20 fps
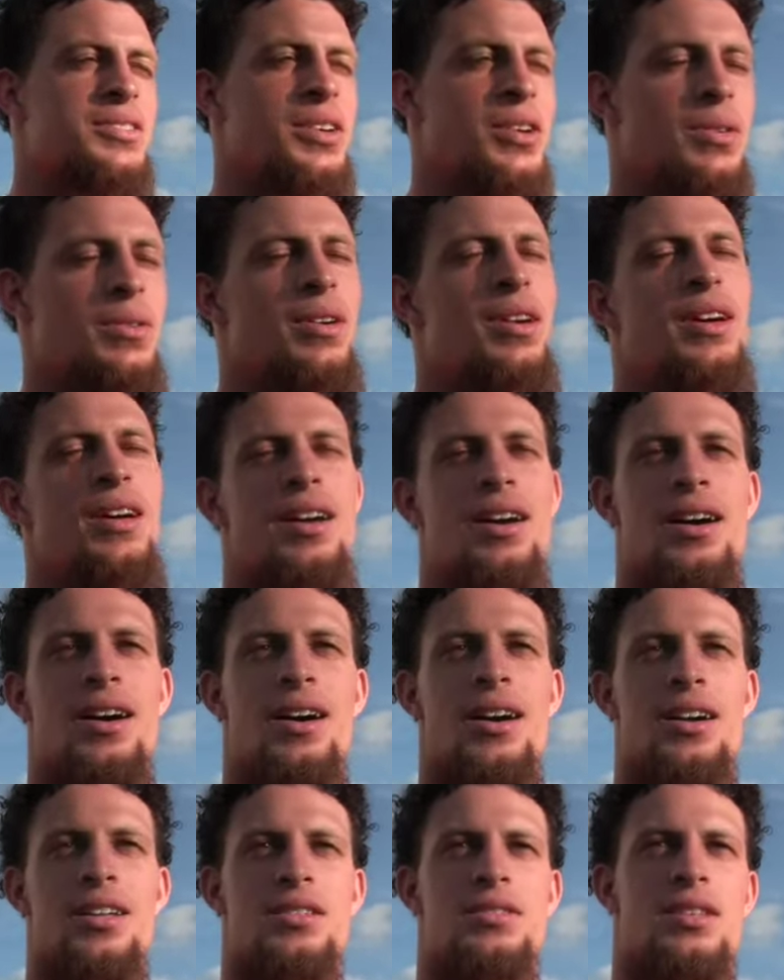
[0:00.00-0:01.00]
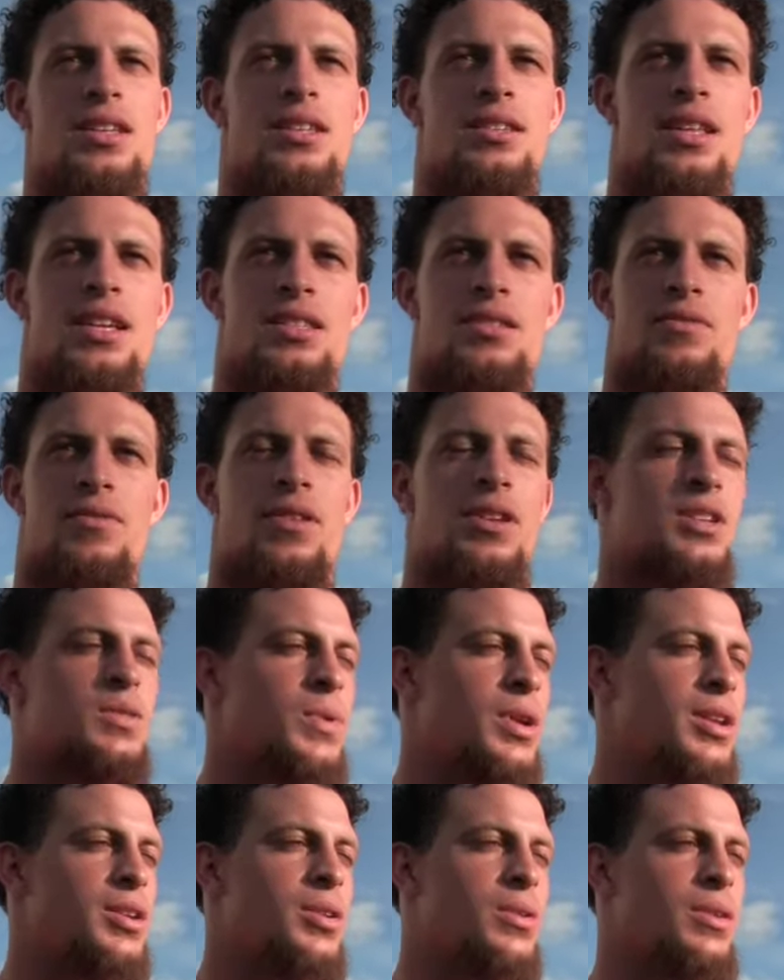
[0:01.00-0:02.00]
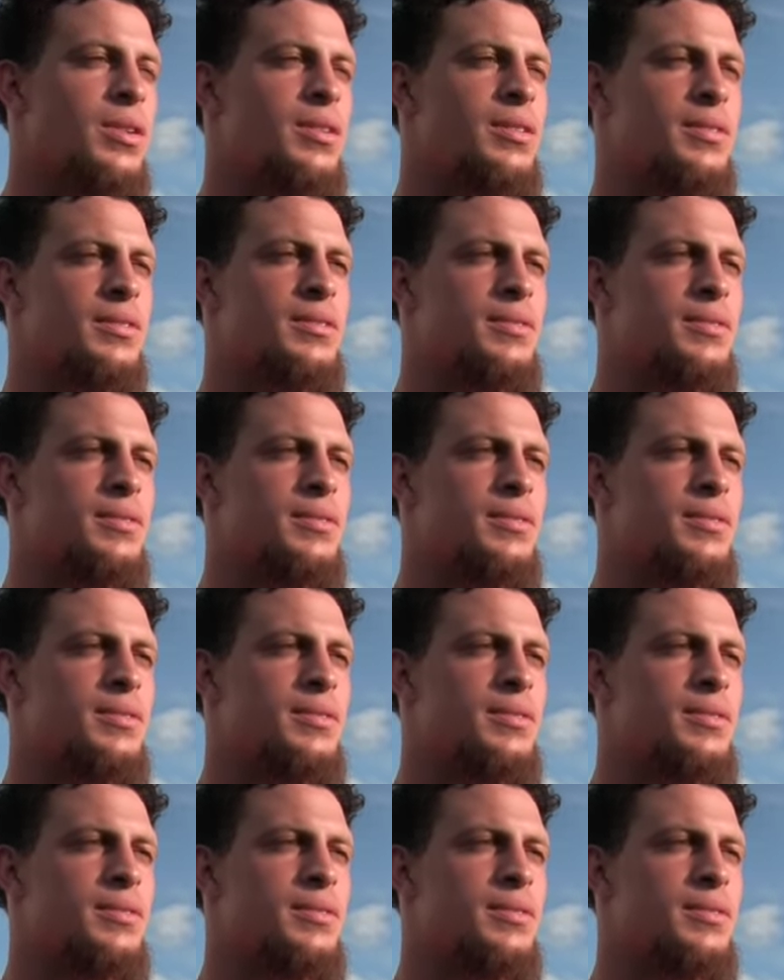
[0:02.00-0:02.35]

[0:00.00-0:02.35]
So that's the funnest way to do it.